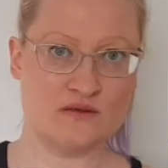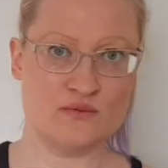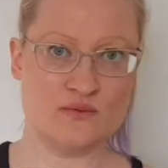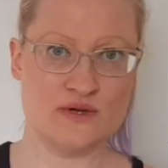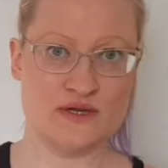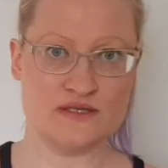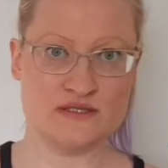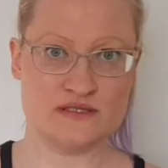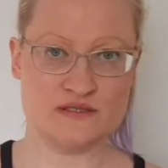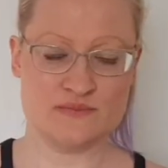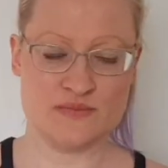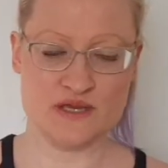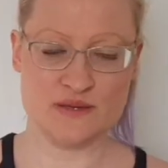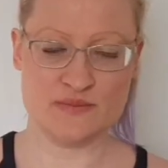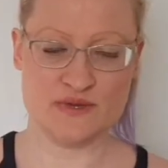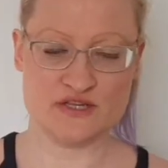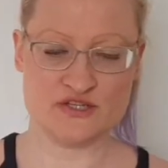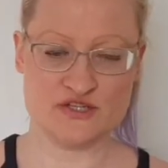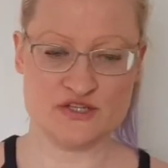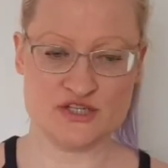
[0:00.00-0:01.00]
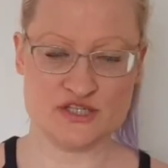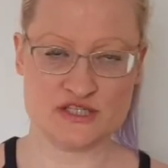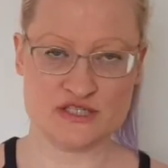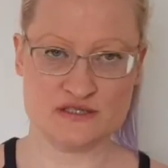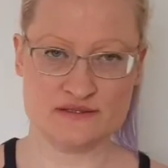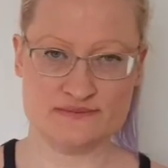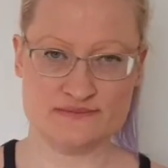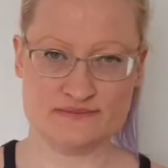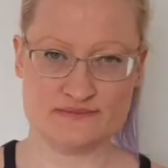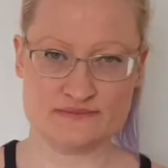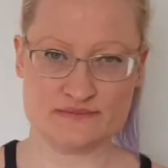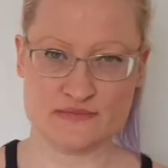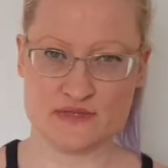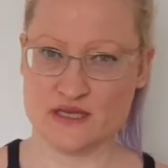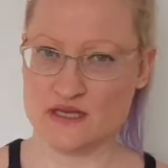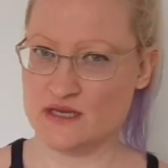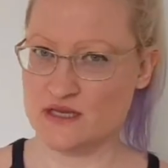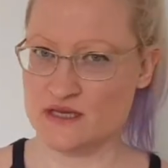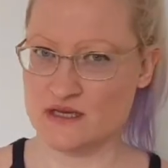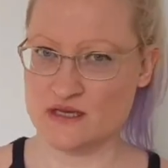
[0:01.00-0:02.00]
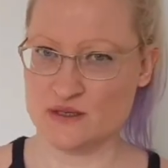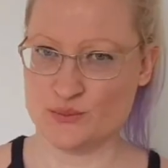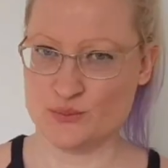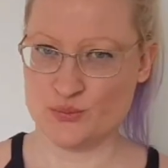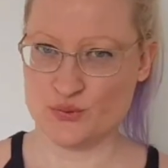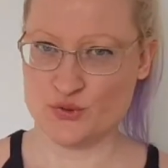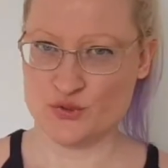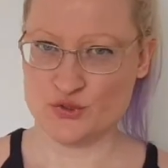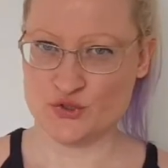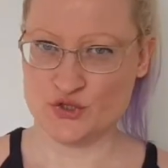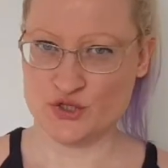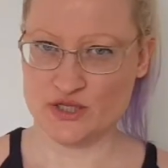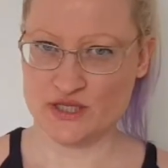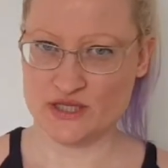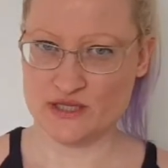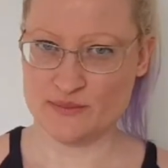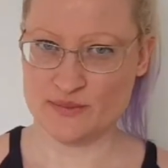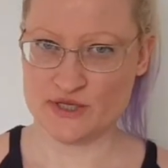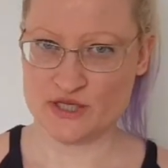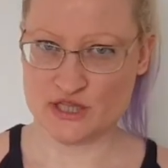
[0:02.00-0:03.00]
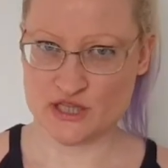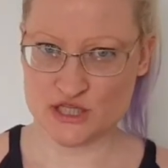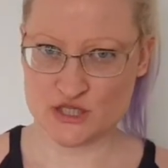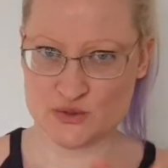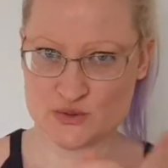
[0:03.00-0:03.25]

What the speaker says: Otherwise, maybe I should just pull you a little bit